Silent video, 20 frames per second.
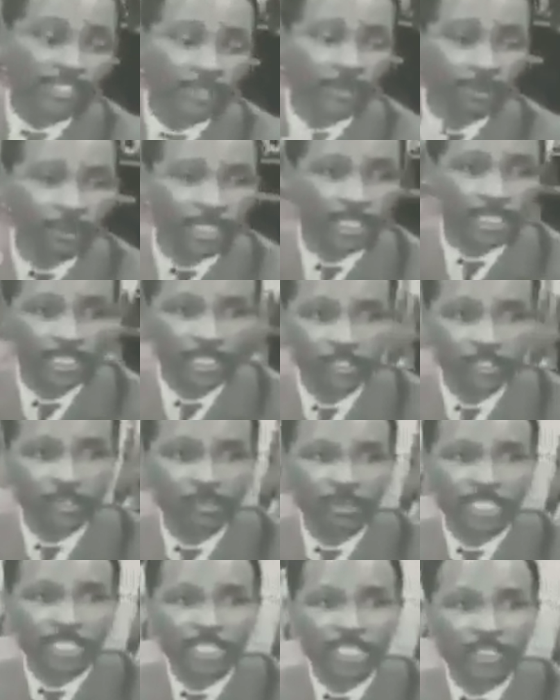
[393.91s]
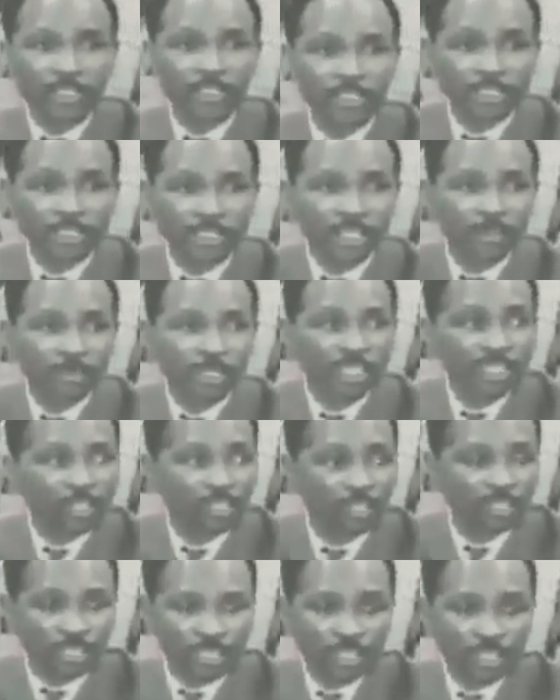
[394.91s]
from Supreme Military
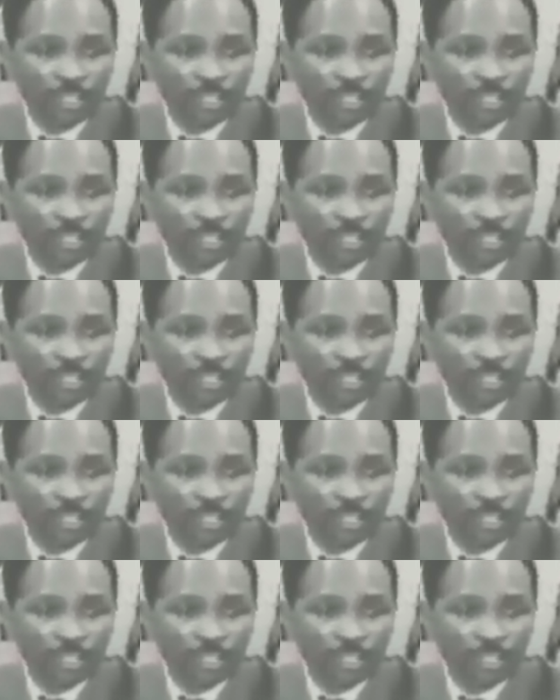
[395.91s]
Commander